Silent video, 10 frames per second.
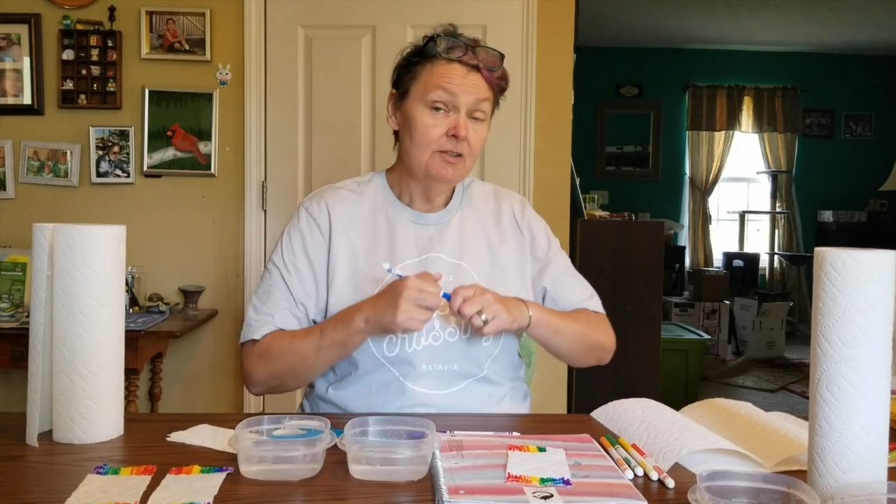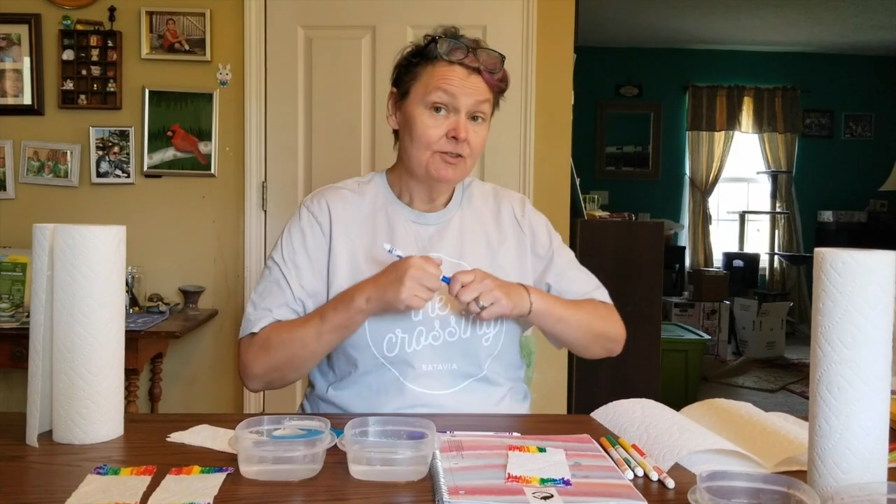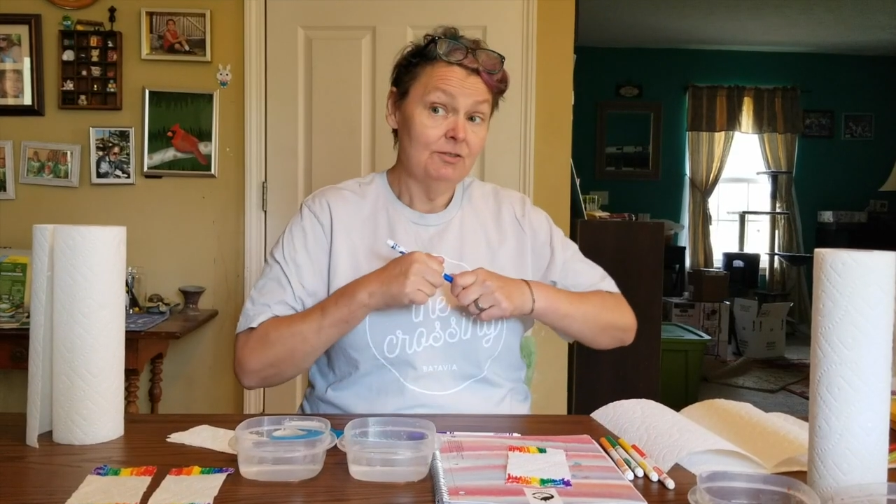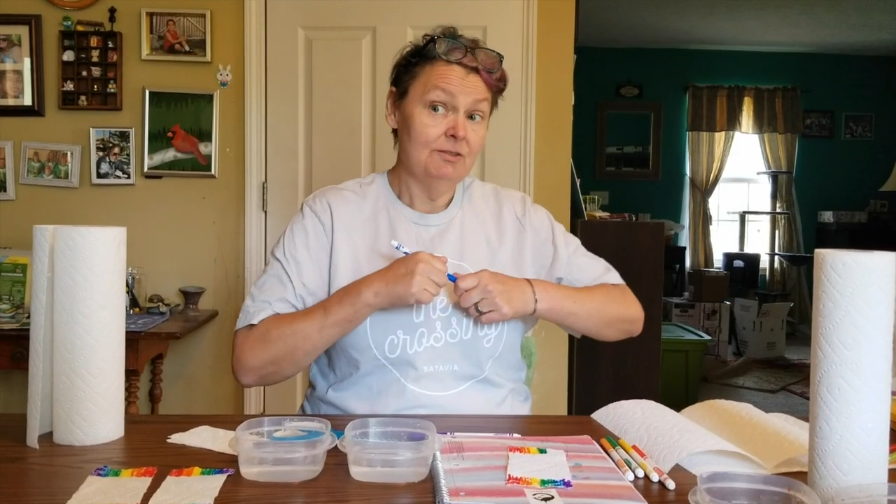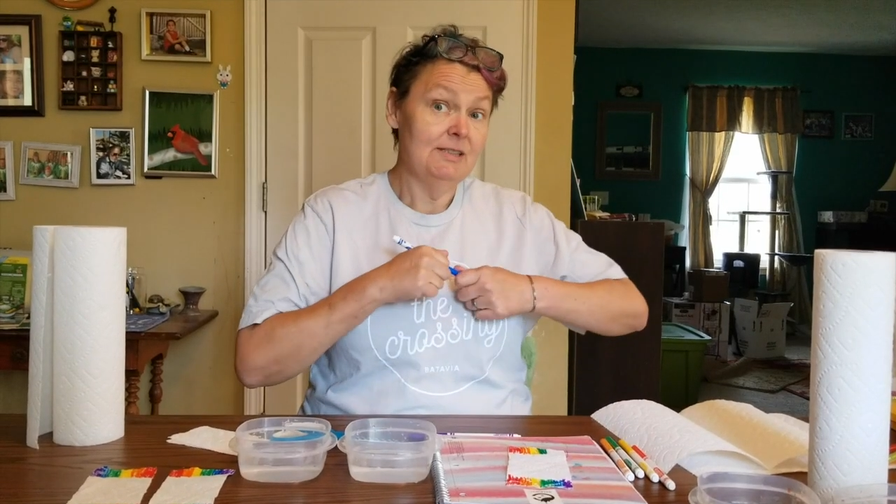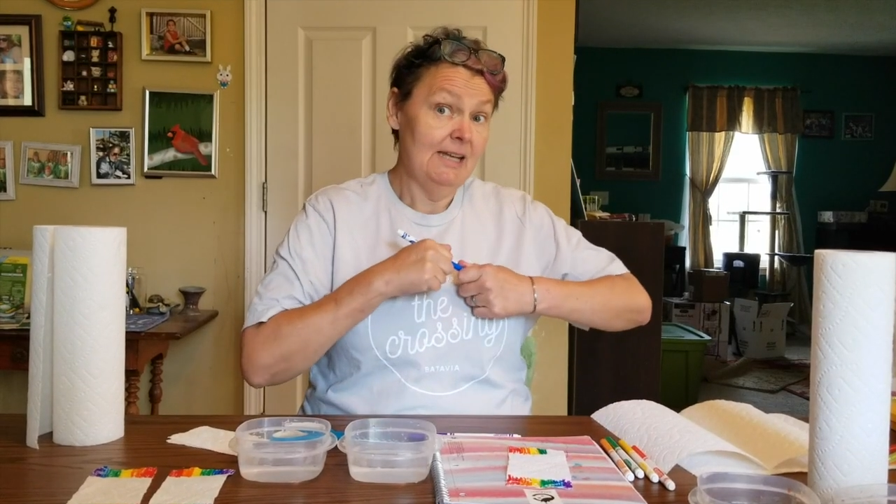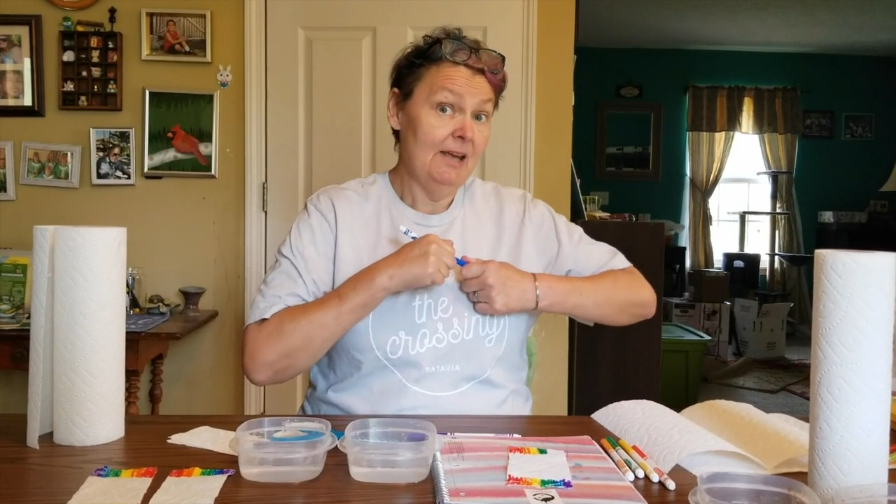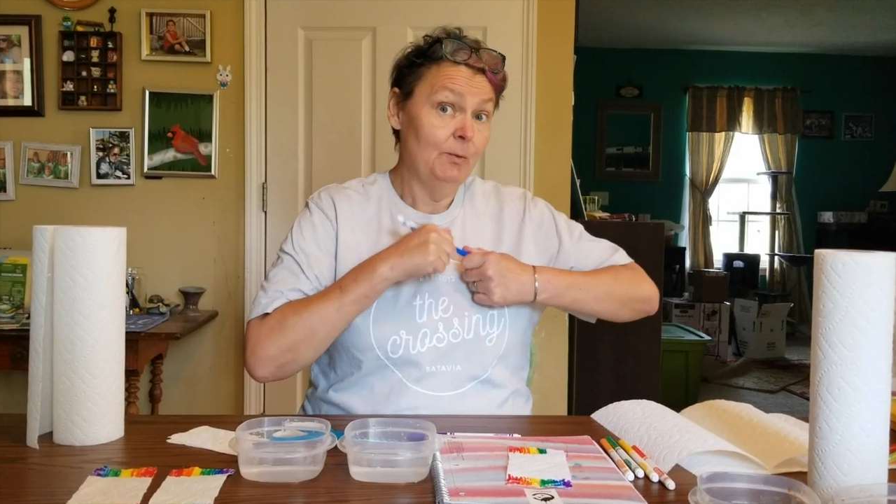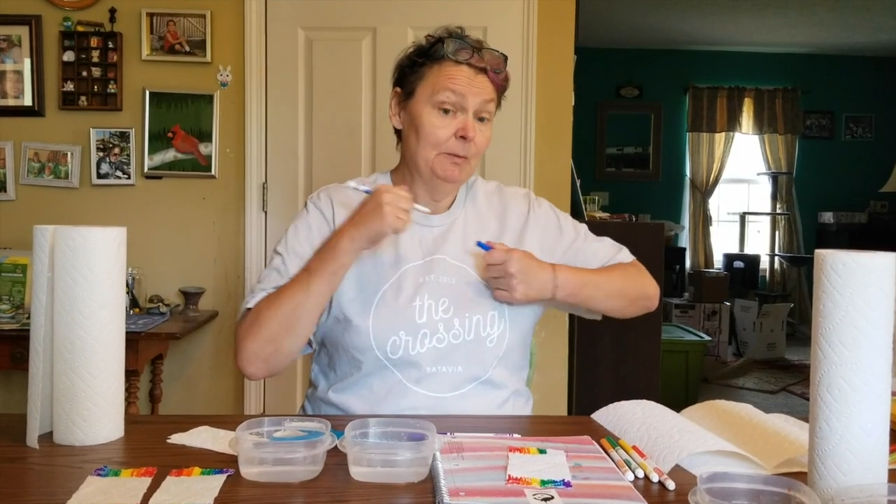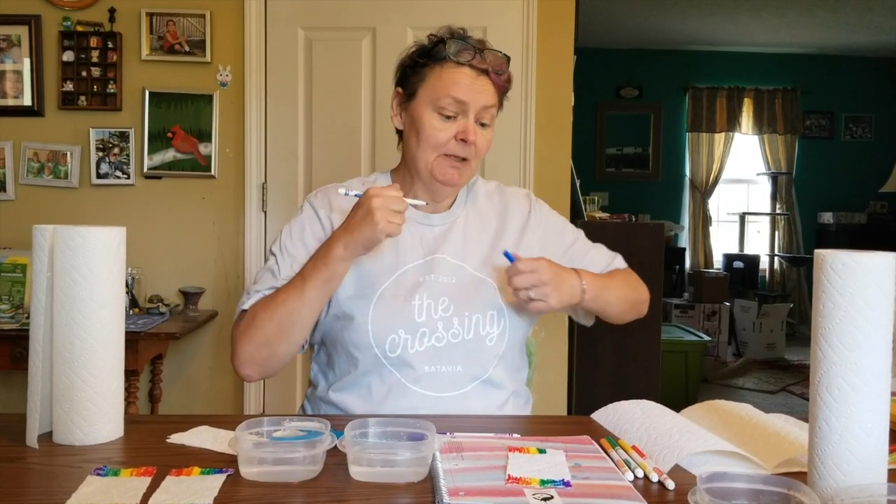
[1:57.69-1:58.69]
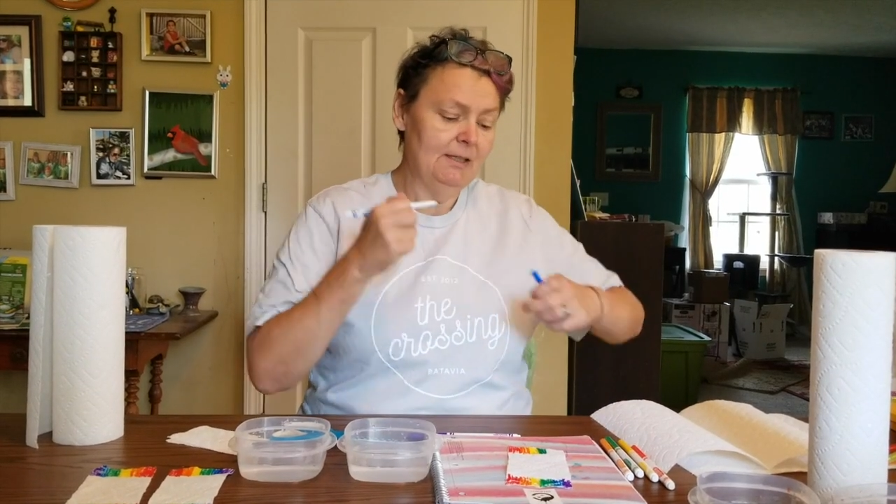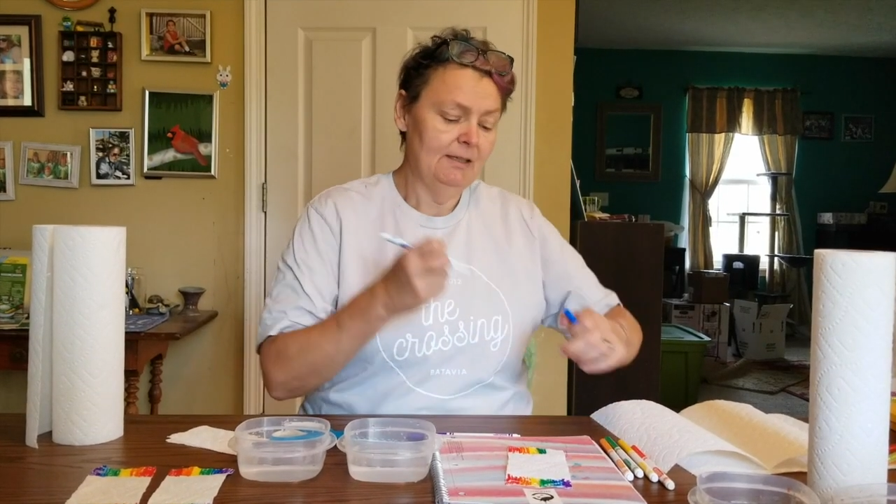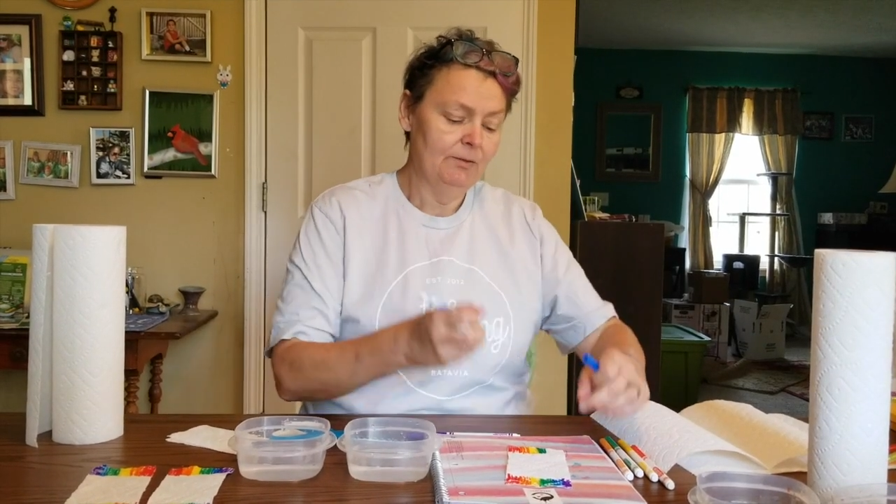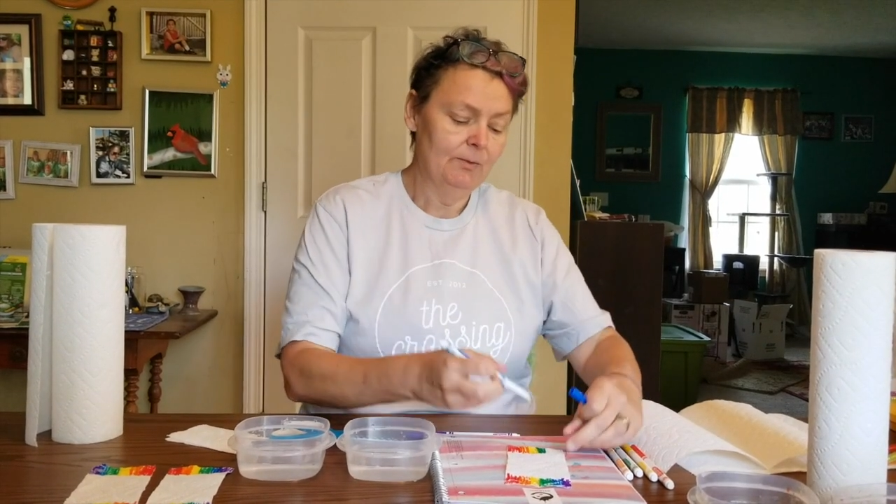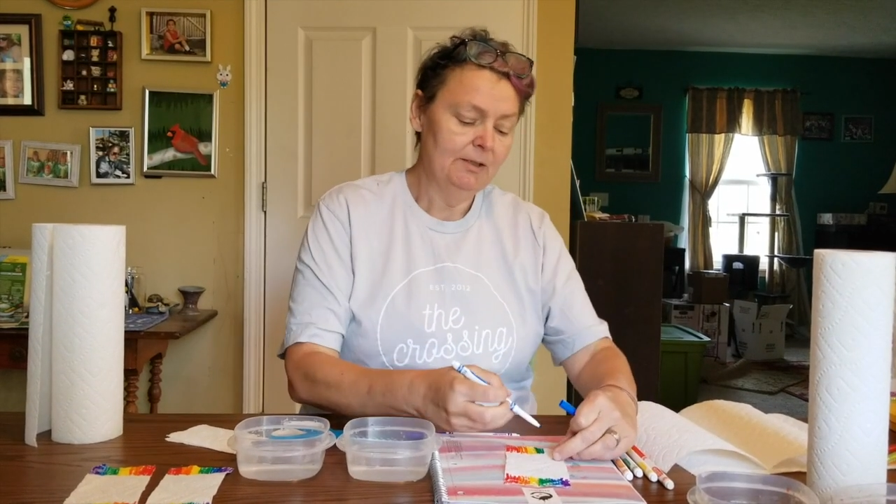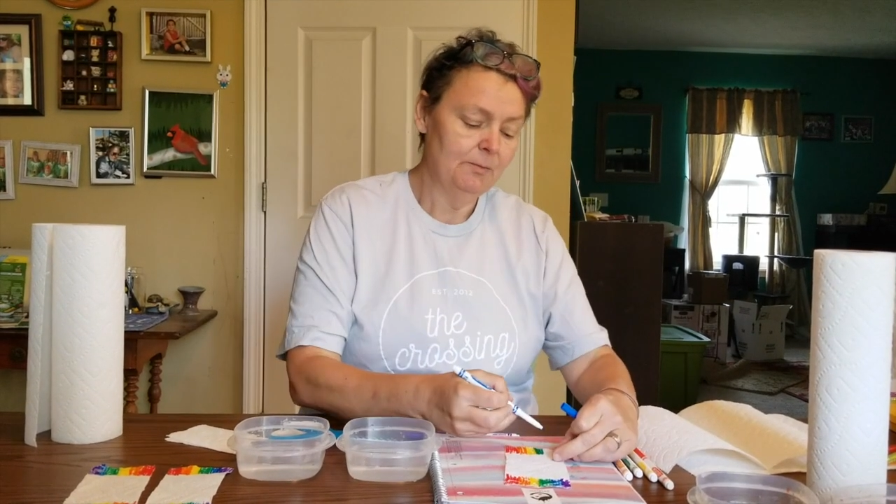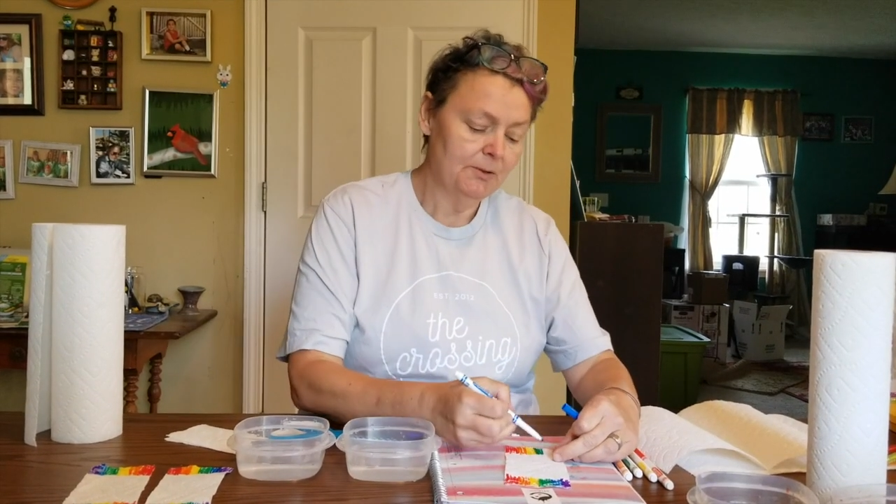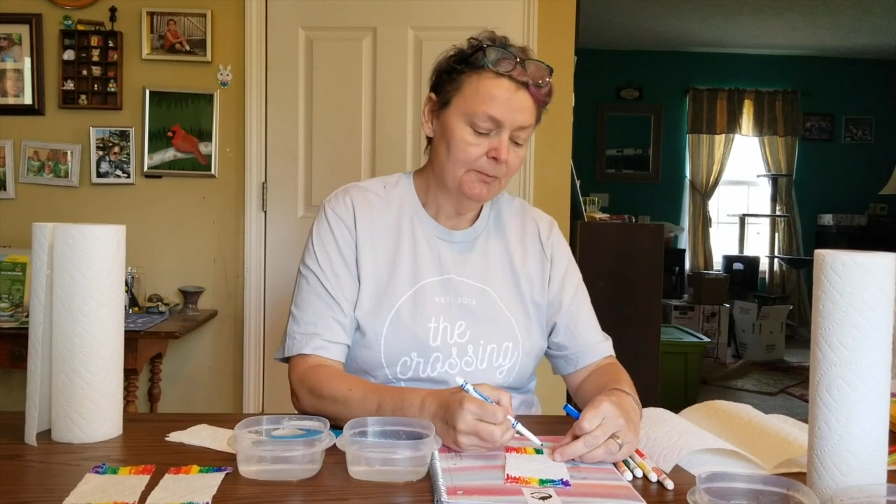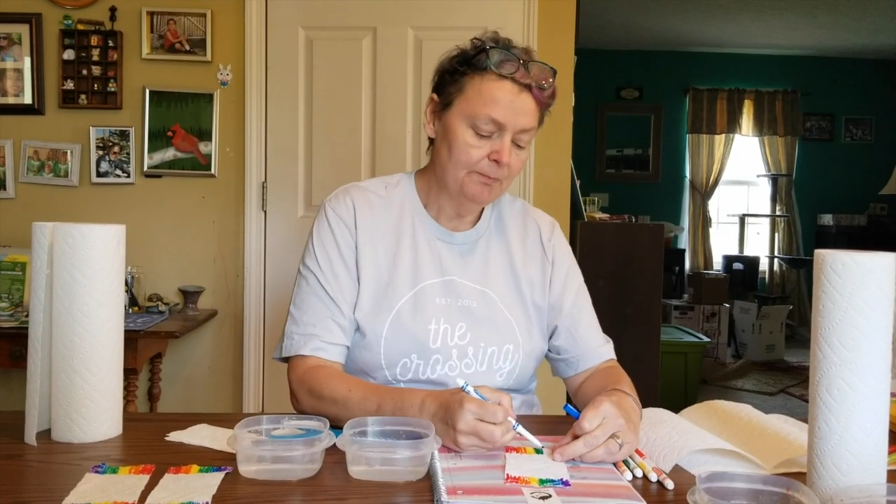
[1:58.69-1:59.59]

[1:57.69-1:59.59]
So today we're making a rainbow.